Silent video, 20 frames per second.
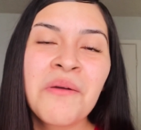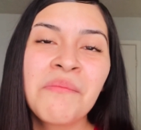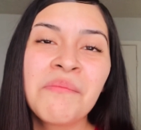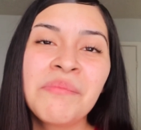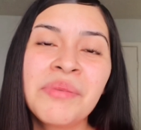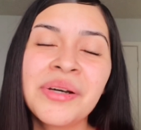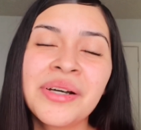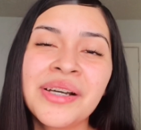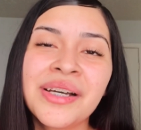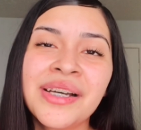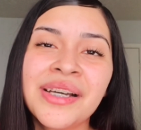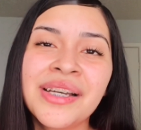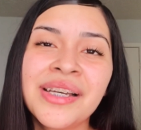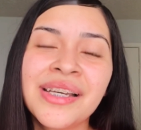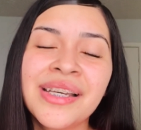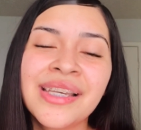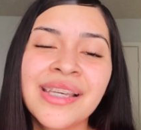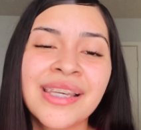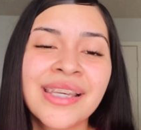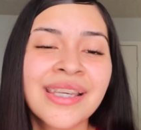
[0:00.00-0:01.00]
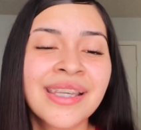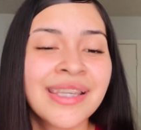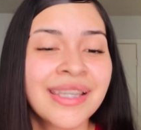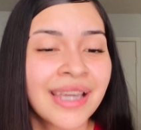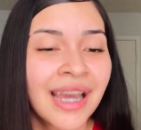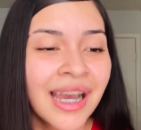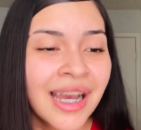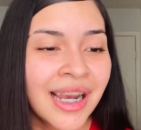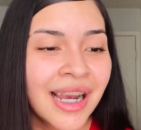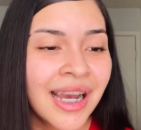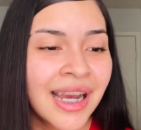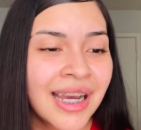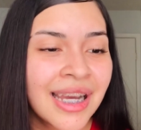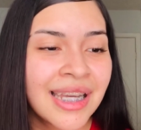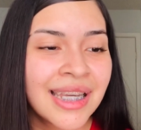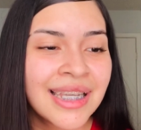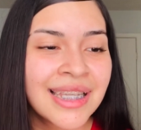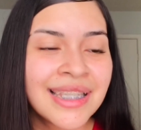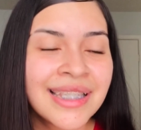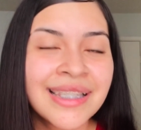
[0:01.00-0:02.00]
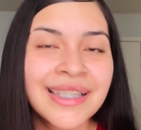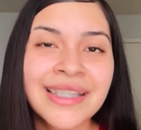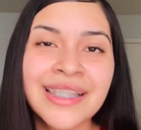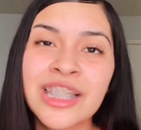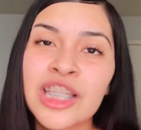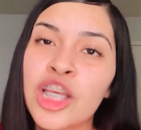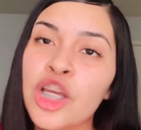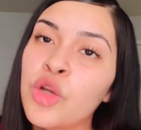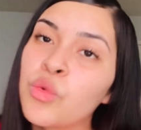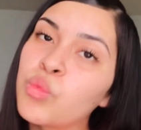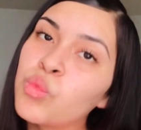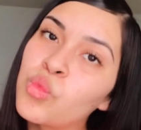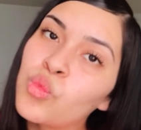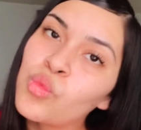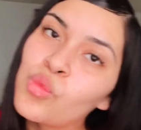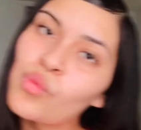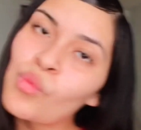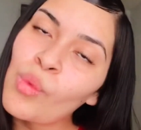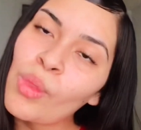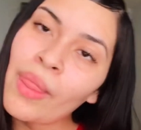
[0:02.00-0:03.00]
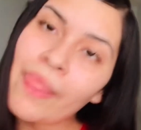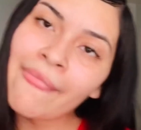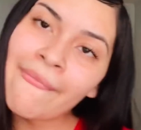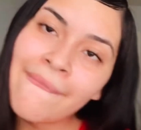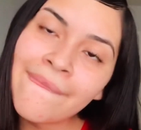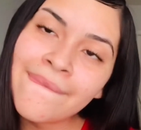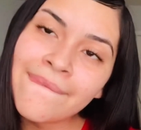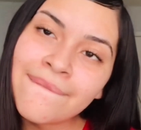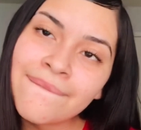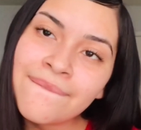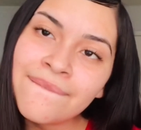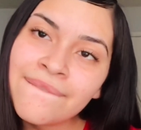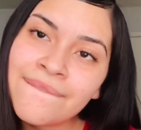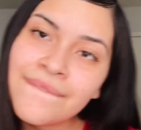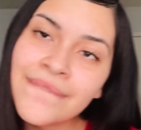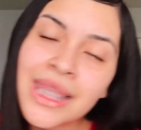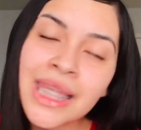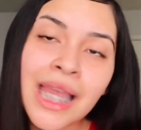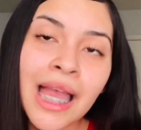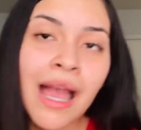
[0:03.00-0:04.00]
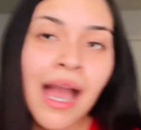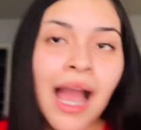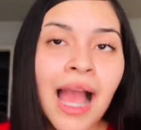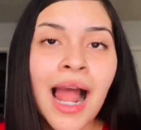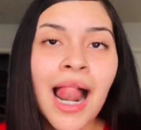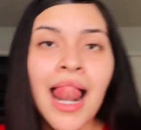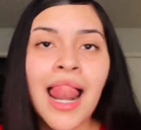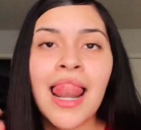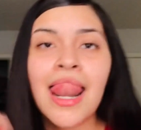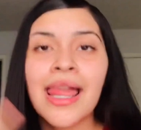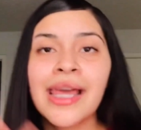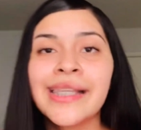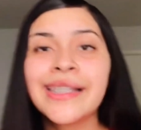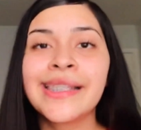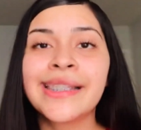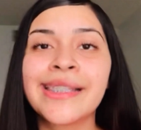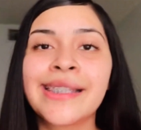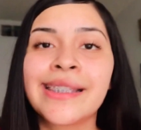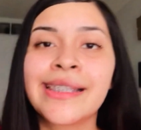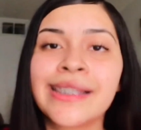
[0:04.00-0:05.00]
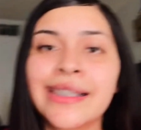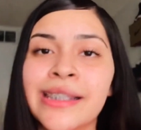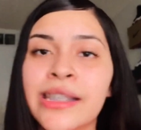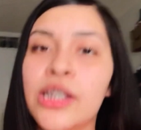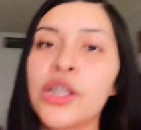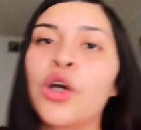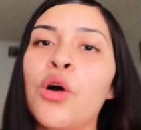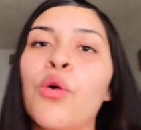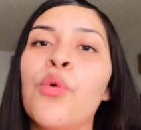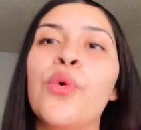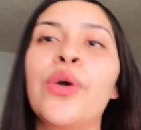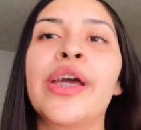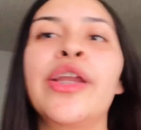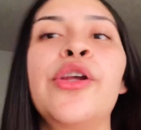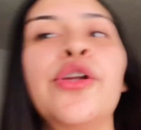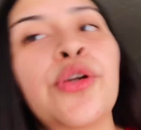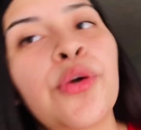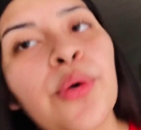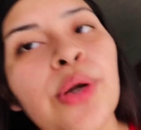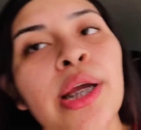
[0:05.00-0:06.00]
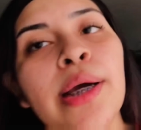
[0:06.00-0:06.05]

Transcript: but yeah guys, let's go get a donut